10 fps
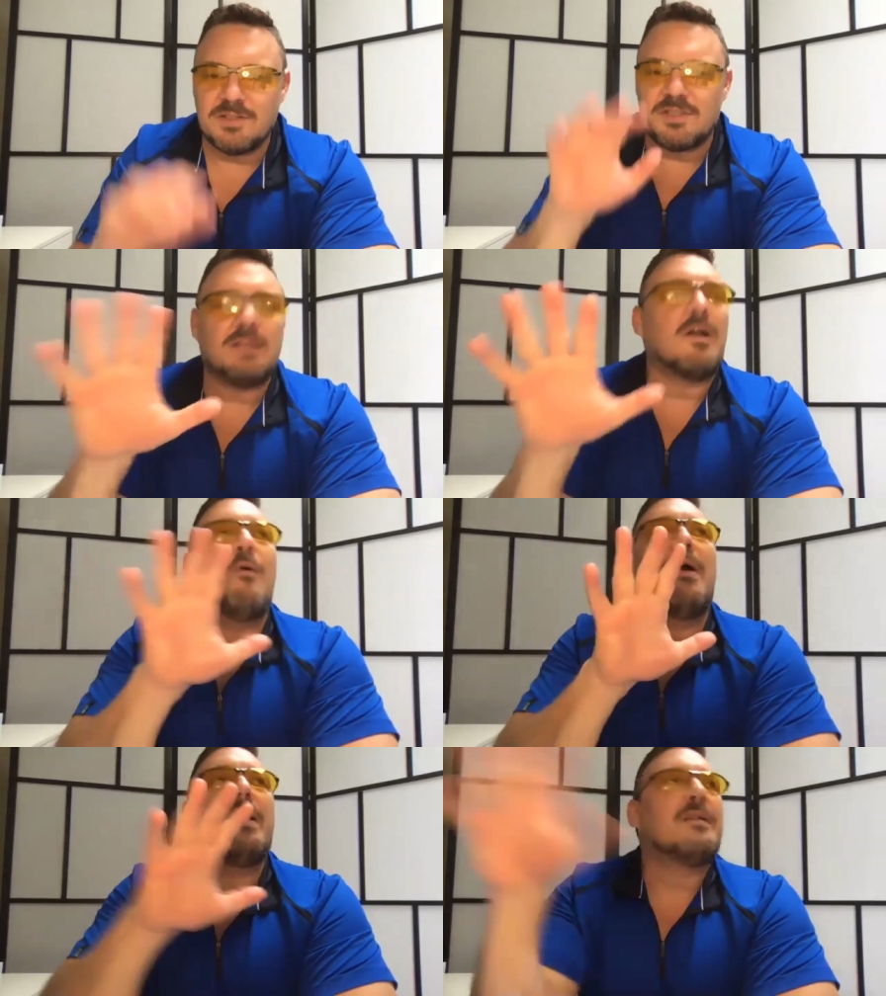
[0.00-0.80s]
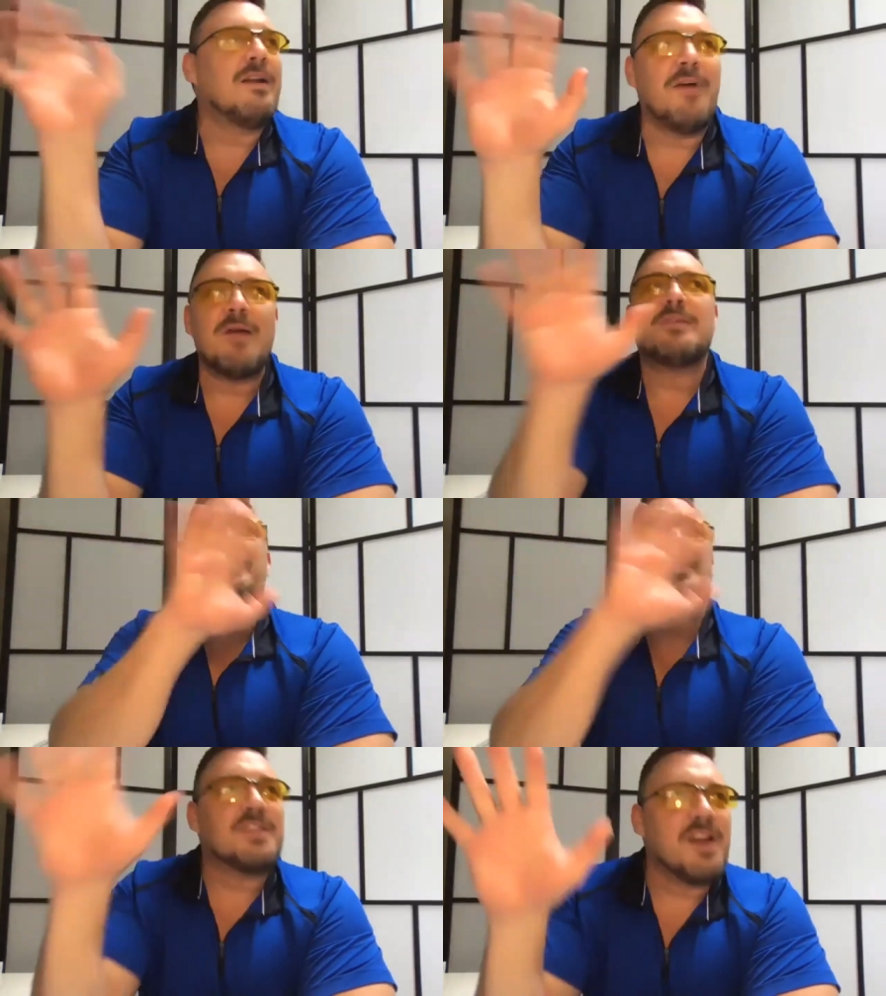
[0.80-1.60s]
say, "Don't worry, not a virus,
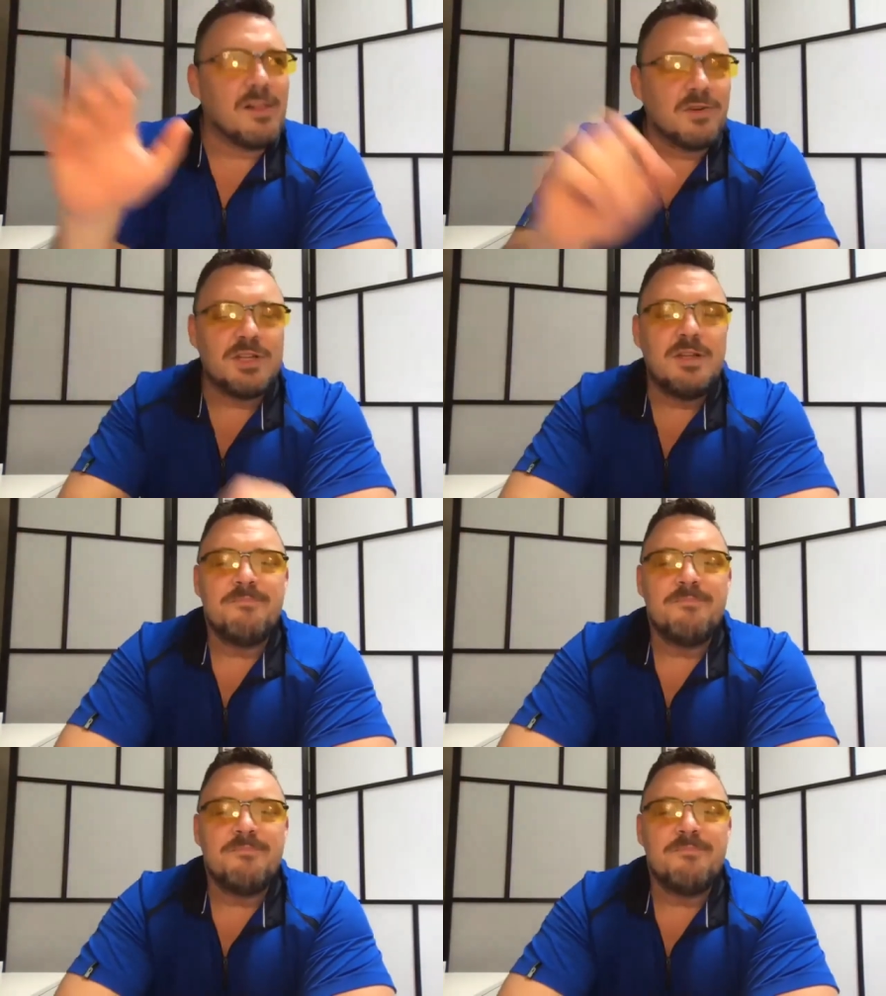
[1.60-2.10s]
just an allergy."